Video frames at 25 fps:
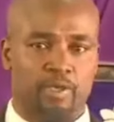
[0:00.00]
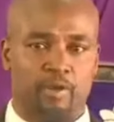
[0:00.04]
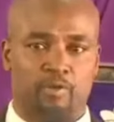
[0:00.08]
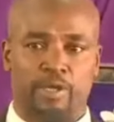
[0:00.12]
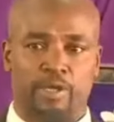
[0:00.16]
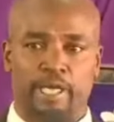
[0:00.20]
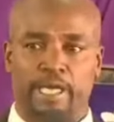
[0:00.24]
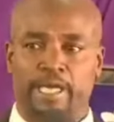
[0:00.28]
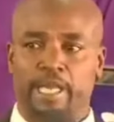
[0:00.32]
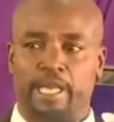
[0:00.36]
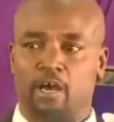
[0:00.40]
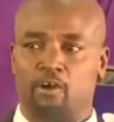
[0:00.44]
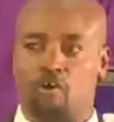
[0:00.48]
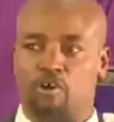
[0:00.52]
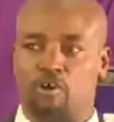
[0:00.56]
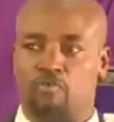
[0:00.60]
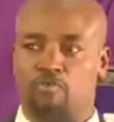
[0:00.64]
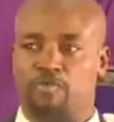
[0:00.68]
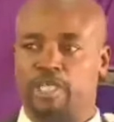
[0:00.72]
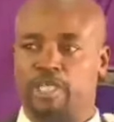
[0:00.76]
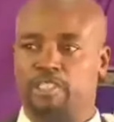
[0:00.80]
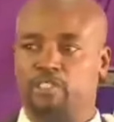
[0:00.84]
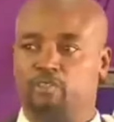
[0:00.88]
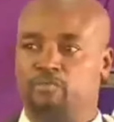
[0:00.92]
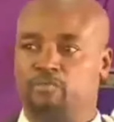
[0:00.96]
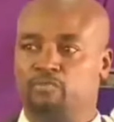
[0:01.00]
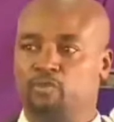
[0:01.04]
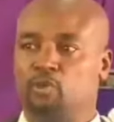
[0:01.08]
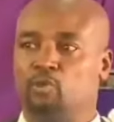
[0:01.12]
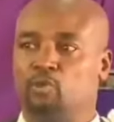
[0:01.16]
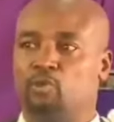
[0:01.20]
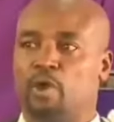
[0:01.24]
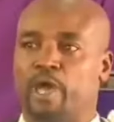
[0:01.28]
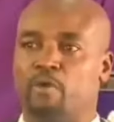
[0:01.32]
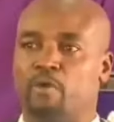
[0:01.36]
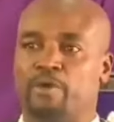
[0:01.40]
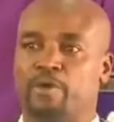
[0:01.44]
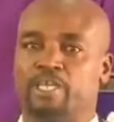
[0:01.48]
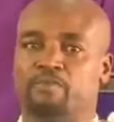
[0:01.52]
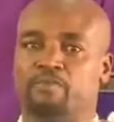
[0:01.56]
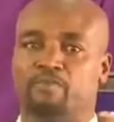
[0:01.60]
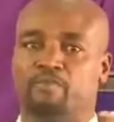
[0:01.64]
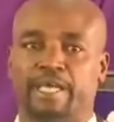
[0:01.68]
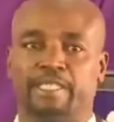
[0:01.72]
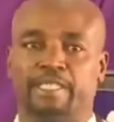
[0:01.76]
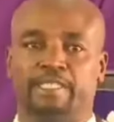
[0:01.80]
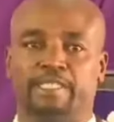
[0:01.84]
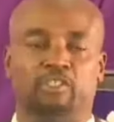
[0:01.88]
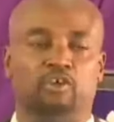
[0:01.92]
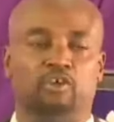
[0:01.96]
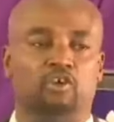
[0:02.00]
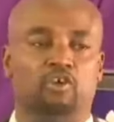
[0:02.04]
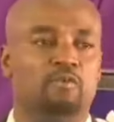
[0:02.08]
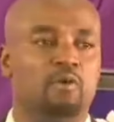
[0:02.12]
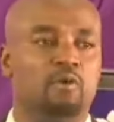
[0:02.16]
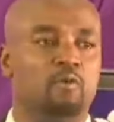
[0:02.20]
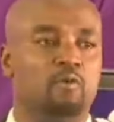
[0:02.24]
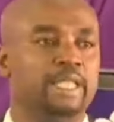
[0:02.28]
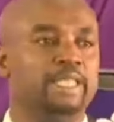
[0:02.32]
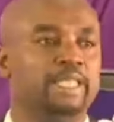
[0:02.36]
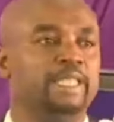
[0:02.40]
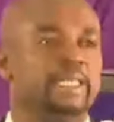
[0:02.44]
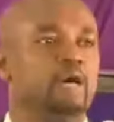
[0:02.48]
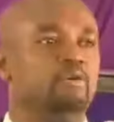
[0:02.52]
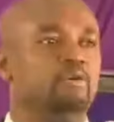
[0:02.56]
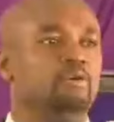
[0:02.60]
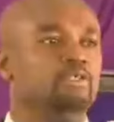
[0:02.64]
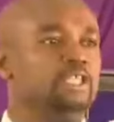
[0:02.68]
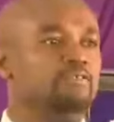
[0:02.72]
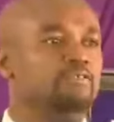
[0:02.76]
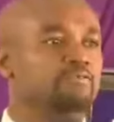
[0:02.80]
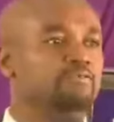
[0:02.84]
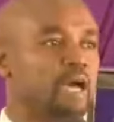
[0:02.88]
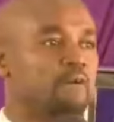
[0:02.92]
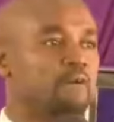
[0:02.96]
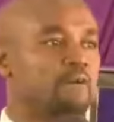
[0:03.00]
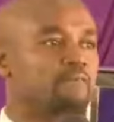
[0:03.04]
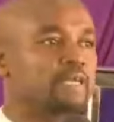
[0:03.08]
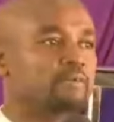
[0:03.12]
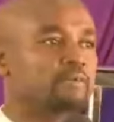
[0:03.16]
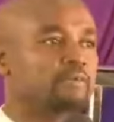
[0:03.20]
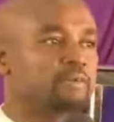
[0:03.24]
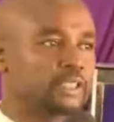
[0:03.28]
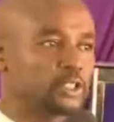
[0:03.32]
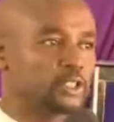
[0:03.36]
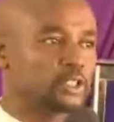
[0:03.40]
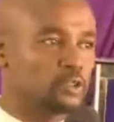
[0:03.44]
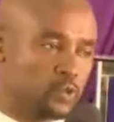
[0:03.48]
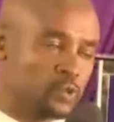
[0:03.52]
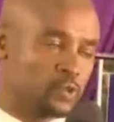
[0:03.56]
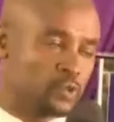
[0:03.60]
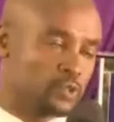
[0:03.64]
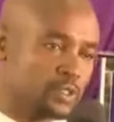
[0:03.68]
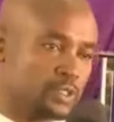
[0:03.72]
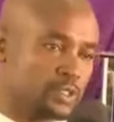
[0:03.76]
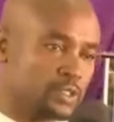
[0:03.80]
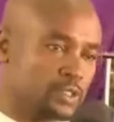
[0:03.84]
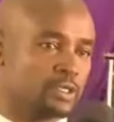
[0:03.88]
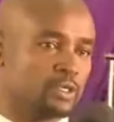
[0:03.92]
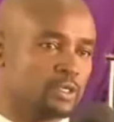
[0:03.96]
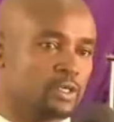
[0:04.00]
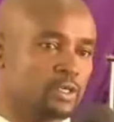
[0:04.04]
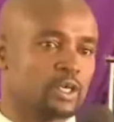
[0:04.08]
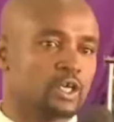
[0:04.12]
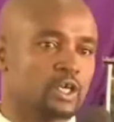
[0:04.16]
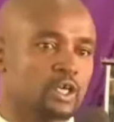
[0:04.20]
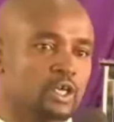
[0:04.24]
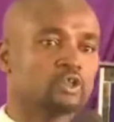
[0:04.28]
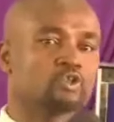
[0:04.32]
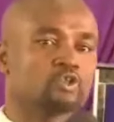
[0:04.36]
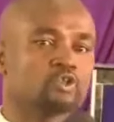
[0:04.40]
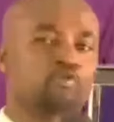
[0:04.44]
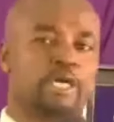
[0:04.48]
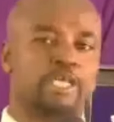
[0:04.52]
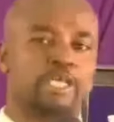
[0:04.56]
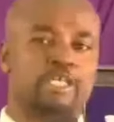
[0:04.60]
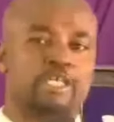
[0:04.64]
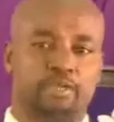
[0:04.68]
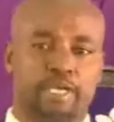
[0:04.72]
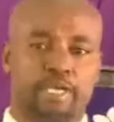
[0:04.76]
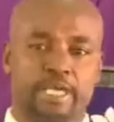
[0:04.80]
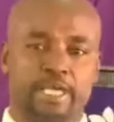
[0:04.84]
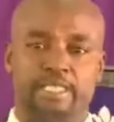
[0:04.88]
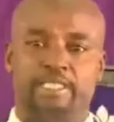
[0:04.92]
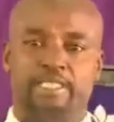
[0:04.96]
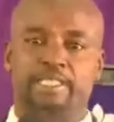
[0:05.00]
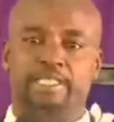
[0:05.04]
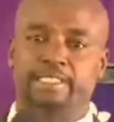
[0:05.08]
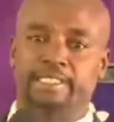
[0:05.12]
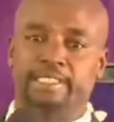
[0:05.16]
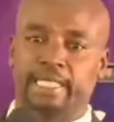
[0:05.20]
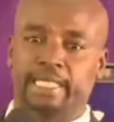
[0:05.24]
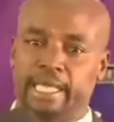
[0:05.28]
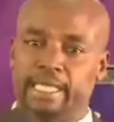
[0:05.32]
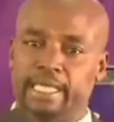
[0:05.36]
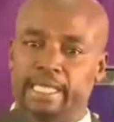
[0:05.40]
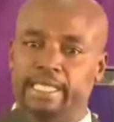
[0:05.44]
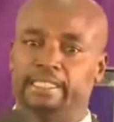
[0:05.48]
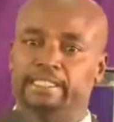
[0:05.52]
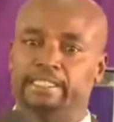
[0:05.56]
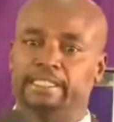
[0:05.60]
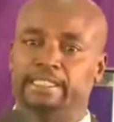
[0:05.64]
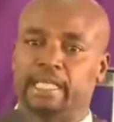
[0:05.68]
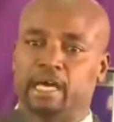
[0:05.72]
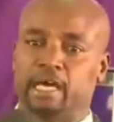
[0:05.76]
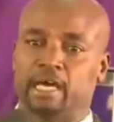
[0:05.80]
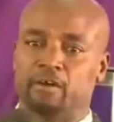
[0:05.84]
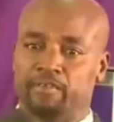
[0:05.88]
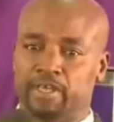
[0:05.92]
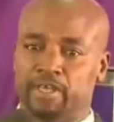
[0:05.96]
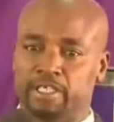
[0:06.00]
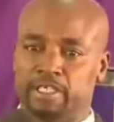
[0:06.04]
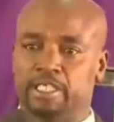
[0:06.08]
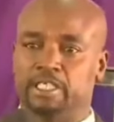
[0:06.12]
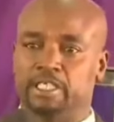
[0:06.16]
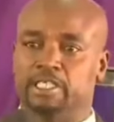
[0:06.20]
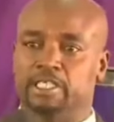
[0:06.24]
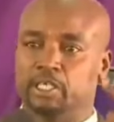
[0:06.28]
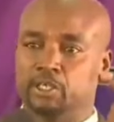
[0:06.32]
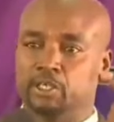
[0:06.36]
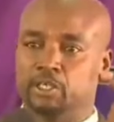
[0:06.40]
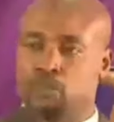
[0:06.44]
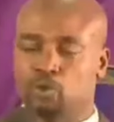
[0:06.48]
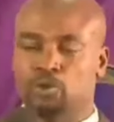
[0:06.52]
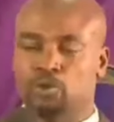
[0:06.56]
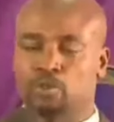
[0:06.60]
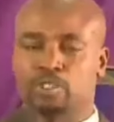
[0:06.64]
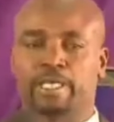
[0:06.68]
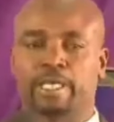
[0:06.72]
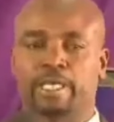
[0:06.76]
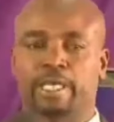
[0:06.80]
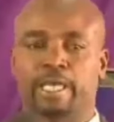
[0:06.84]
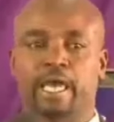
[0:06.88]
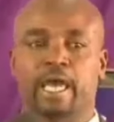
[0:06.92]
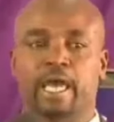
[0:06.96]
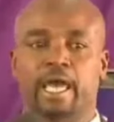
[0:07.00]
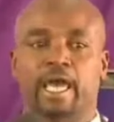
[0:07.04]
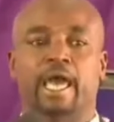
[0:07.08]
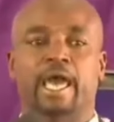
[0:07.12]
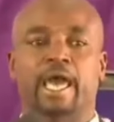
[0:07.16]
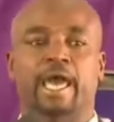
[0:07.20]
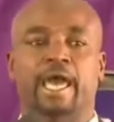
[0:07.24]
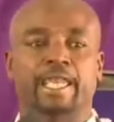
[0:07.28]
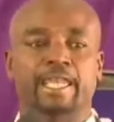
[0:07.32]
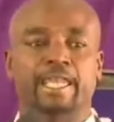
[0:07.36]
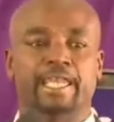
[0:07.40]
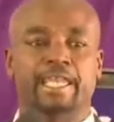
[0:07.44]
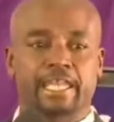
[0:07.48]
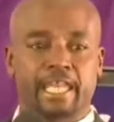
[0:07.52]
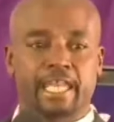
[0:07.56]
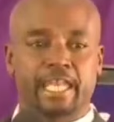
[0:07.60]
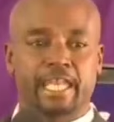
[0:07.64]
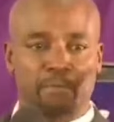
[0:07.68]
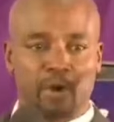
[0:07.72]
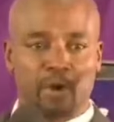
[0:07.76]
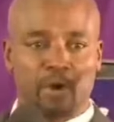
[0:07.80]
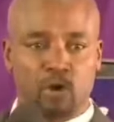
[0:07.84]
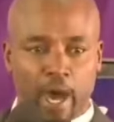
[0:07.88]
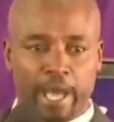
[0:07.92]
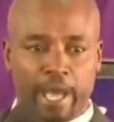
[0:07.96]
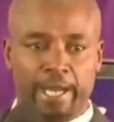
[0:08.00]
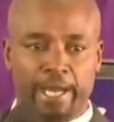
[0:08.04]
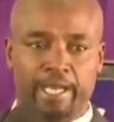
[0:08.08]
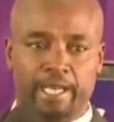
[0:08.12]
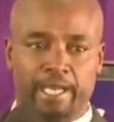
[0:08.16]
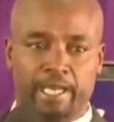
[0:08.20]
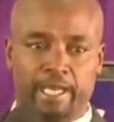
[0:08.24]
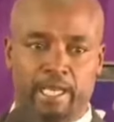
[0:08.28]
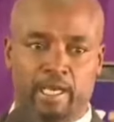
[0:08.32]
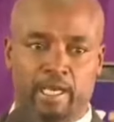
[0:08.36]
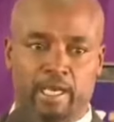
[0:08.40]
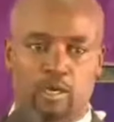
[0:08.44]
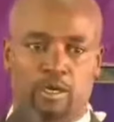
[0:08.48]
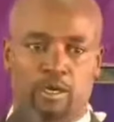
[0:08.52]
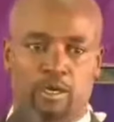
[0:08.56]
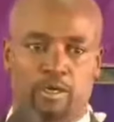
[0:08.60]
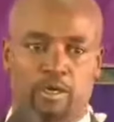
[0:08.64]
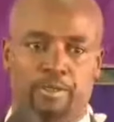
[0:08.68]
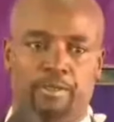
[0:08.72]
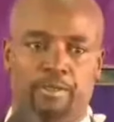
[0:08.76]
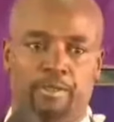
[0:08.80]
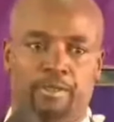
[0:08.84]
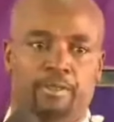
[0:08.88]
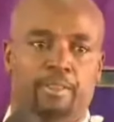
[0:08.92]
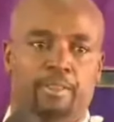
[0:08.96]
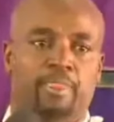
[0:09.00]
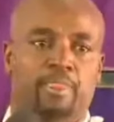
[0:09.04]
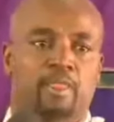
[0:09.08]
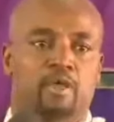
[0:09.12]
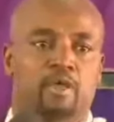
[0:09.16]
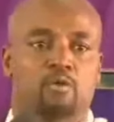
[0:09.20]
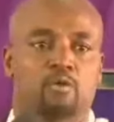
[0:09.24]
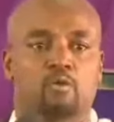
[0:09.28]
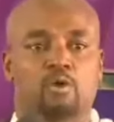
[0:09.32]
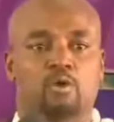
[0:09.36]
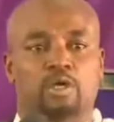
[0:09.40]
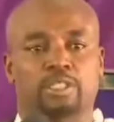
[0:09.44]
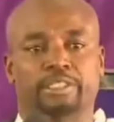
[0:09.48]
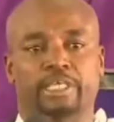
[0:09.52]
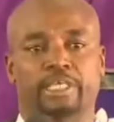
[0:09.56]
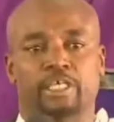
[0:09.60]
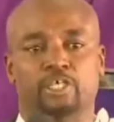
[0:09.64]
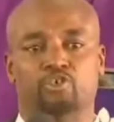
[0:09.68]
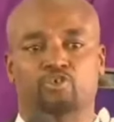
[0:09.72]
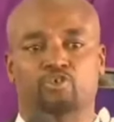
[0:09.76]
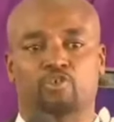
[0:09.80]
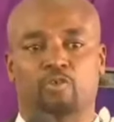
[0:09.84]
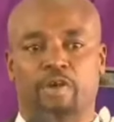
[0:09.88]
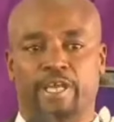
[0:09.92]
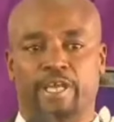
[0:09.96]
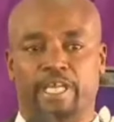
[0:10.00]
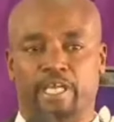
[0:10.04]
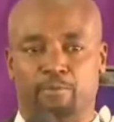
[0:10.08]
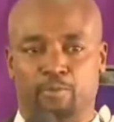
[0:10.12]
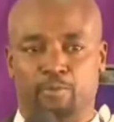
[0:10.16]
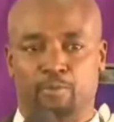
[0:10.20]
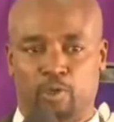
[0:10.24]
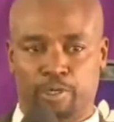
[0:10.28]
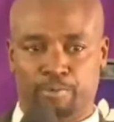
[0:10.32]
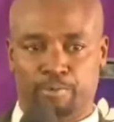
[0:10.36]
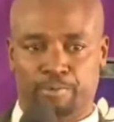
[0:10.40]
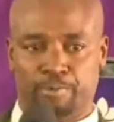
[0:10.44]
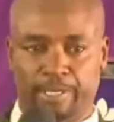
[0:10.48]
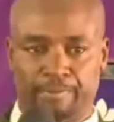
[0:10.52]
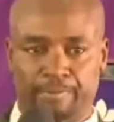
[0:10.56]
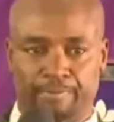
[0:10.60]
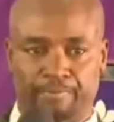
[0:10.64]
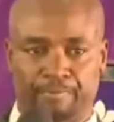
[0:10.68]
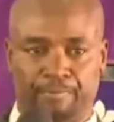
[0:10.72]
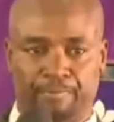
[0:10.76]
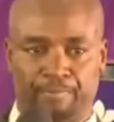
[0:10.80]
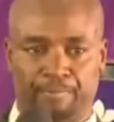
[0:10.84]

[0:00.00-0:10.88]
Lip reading: We had a conference of youth where we invited over 1,500 youths to address the challenges that are facing the youth. And number one was the issue of unemployment.